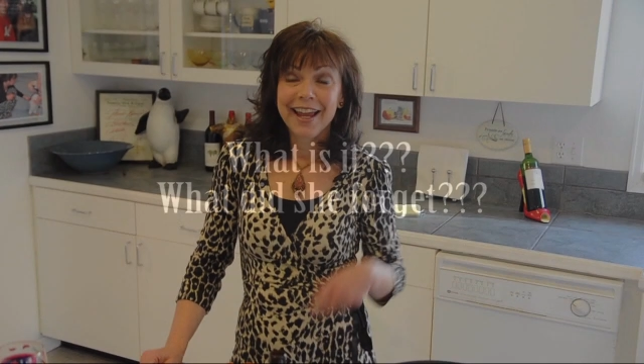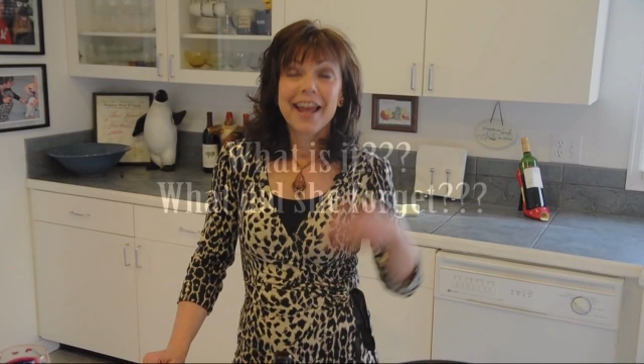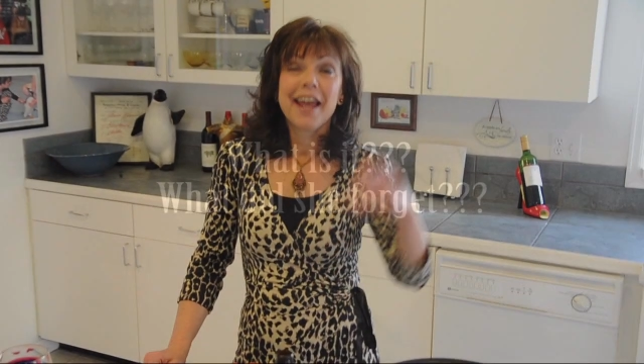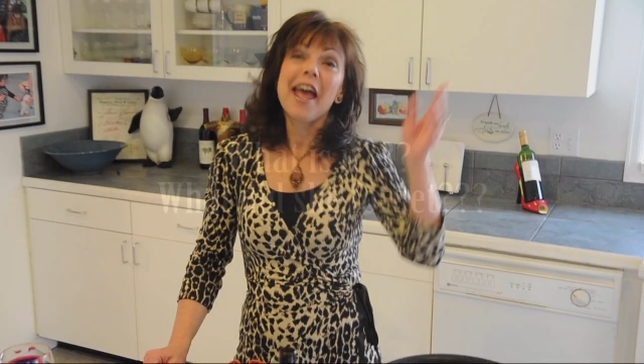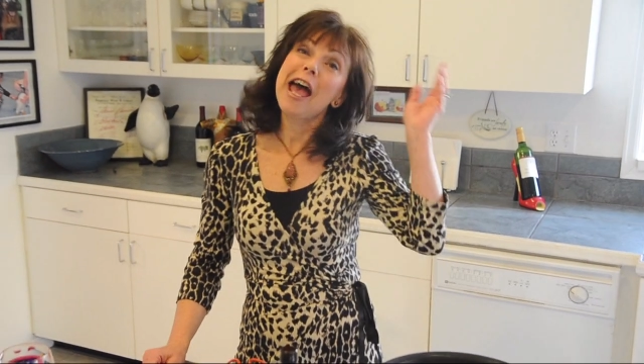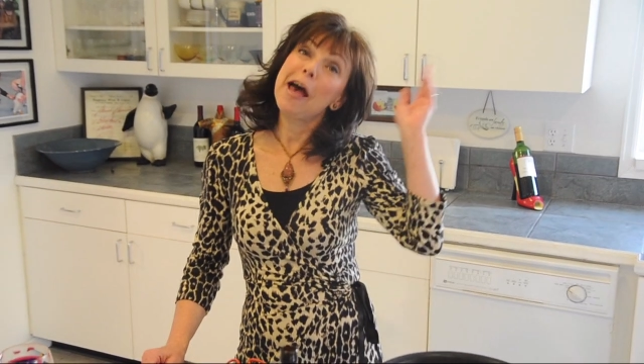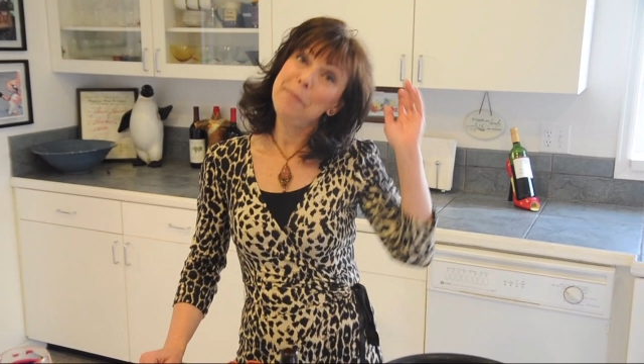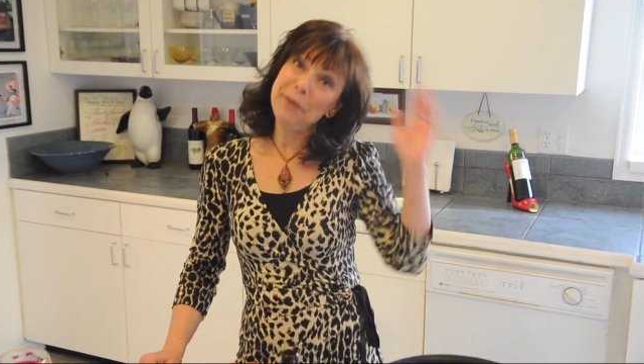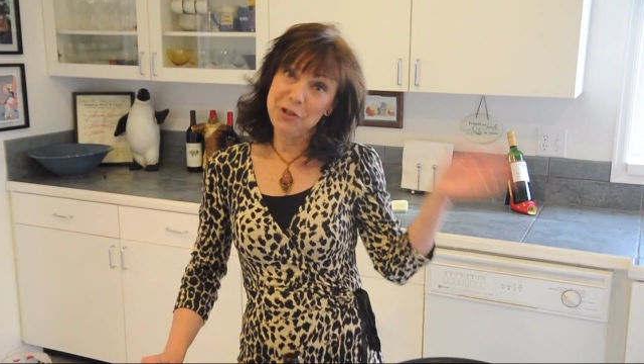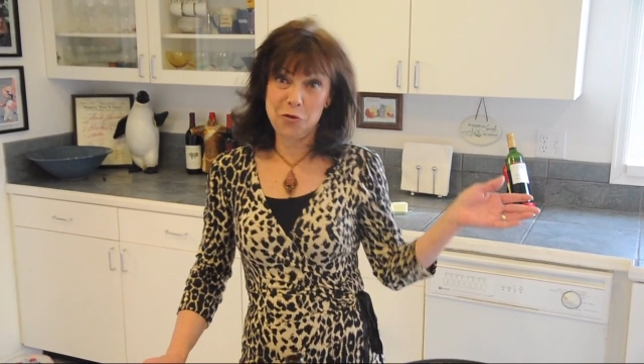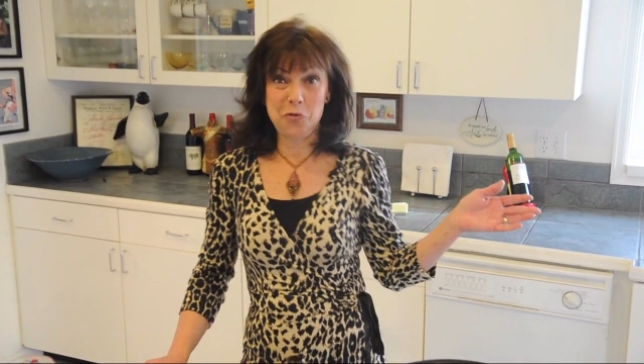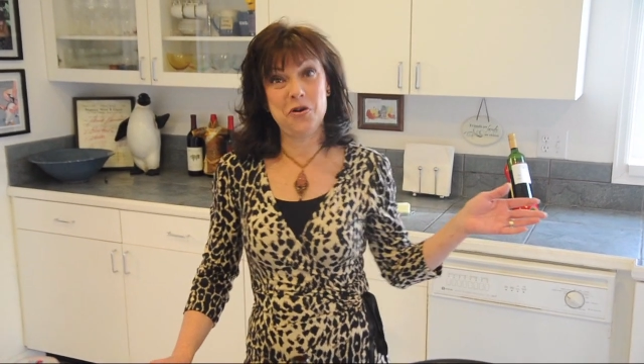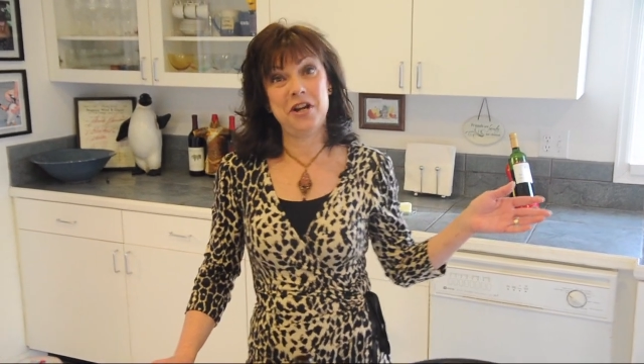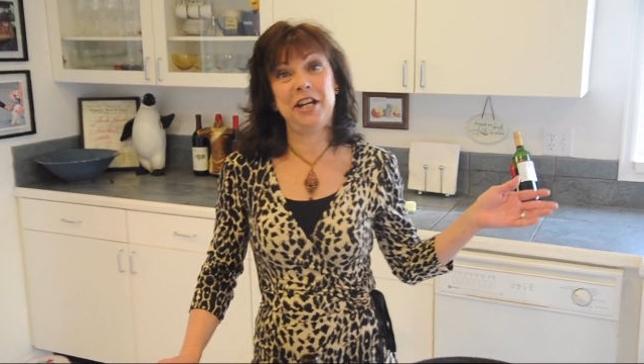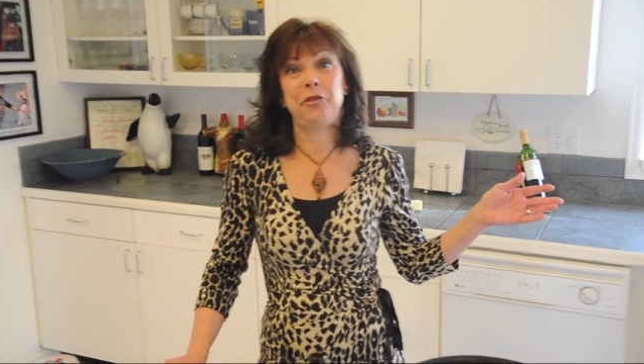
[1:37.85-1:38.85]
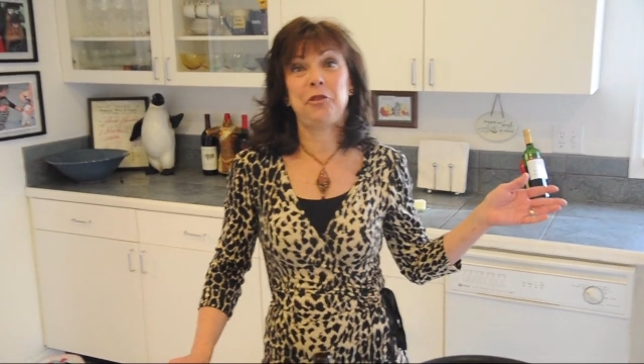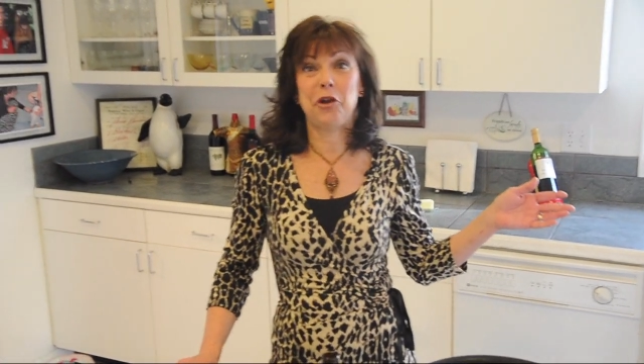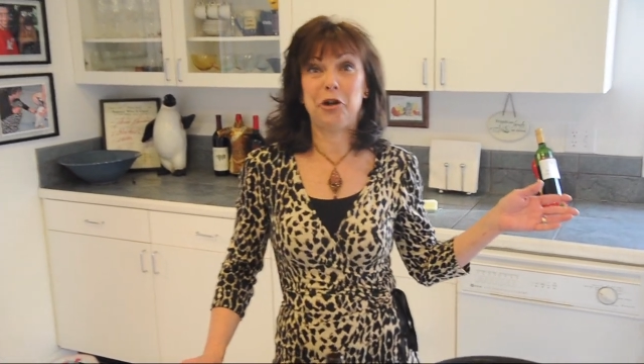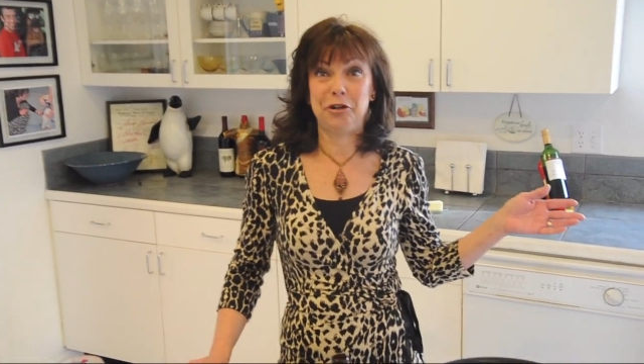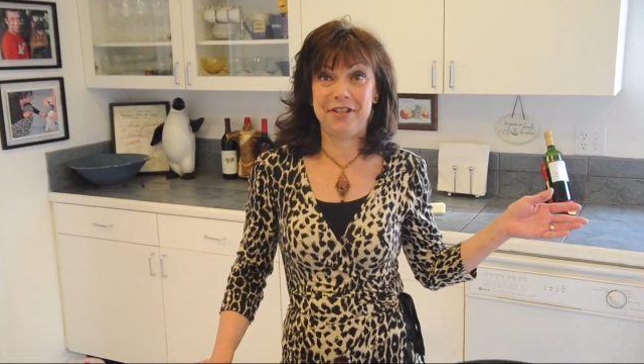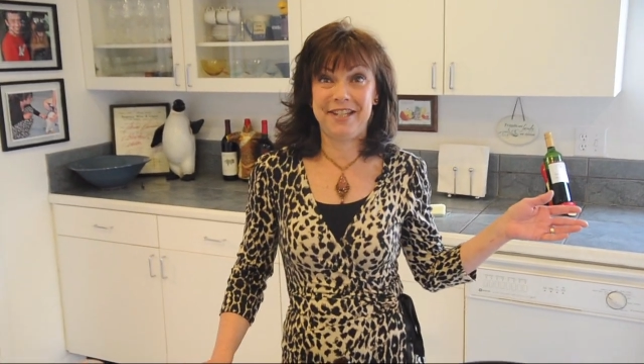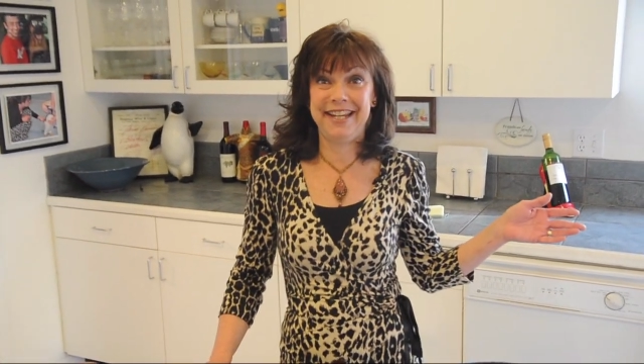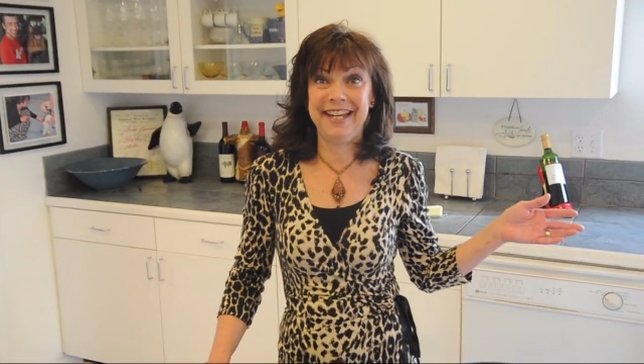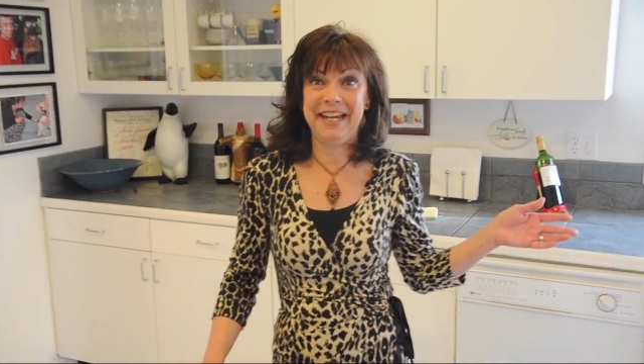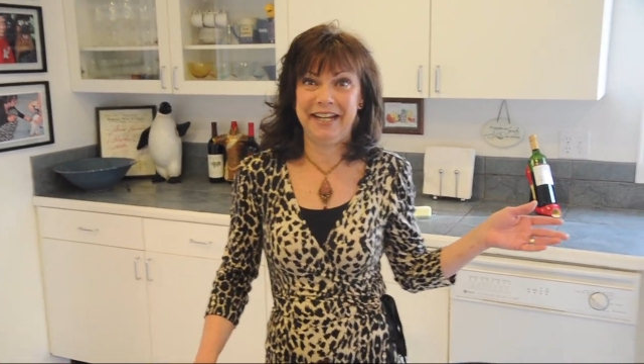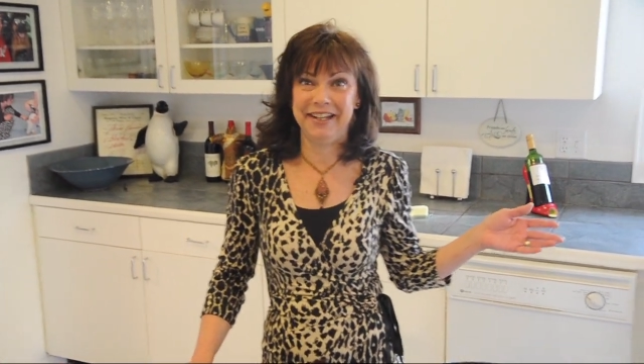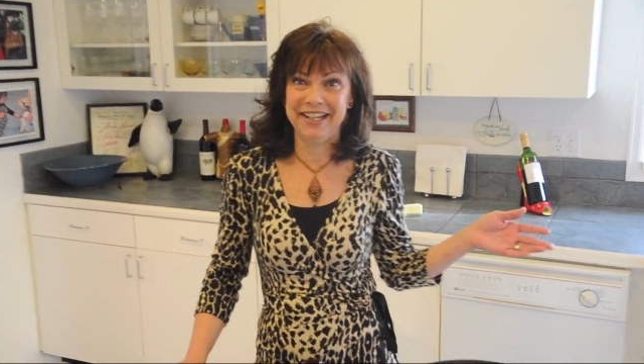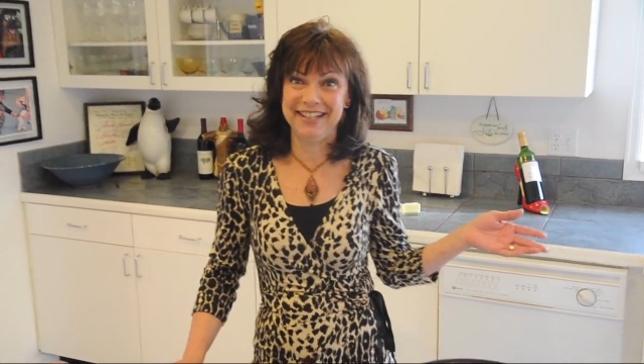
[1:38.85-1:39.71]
Happy 2013.